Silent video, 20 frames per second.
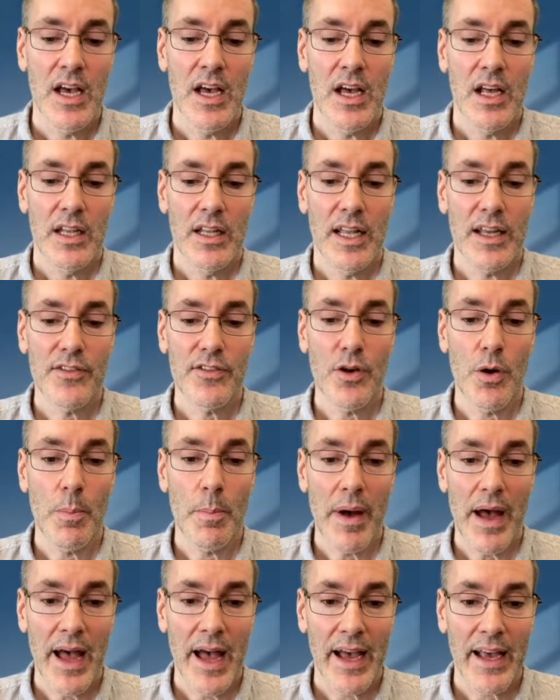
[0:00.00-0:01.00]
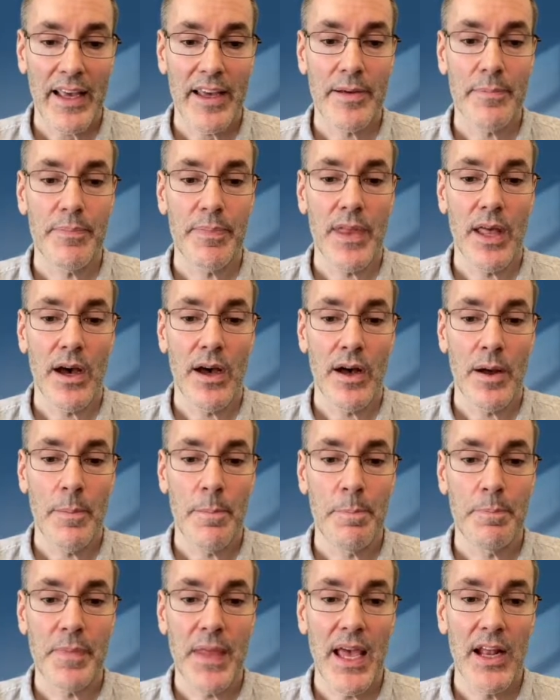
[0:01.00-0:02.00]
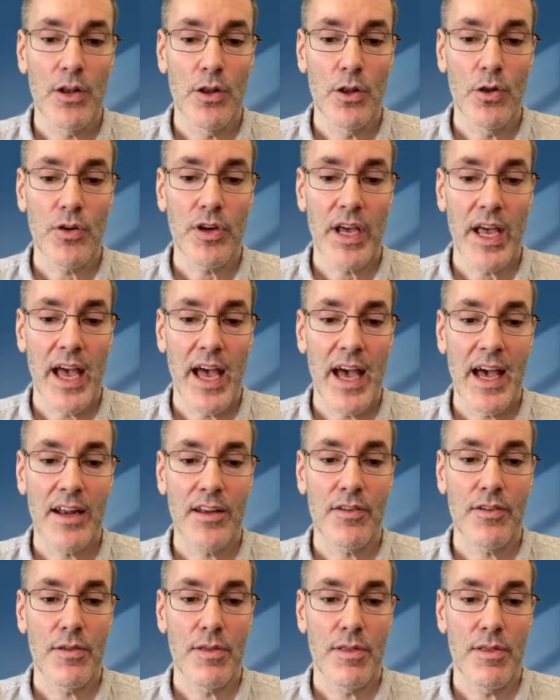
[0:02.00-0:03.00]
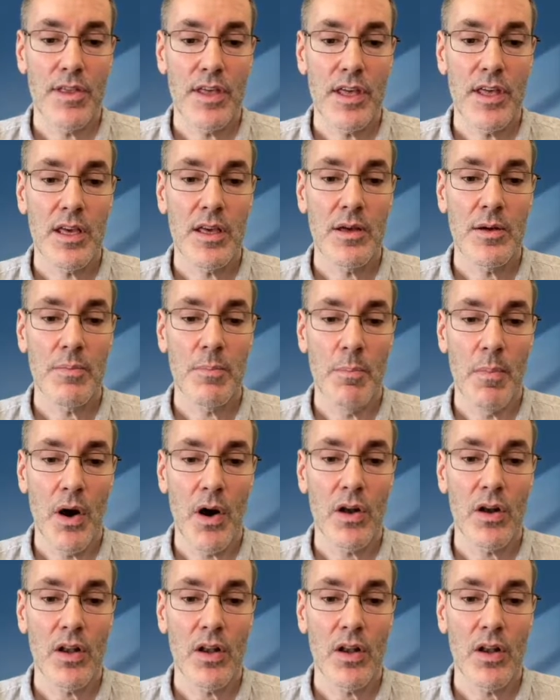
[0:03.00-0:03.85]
Let's go back and look at the model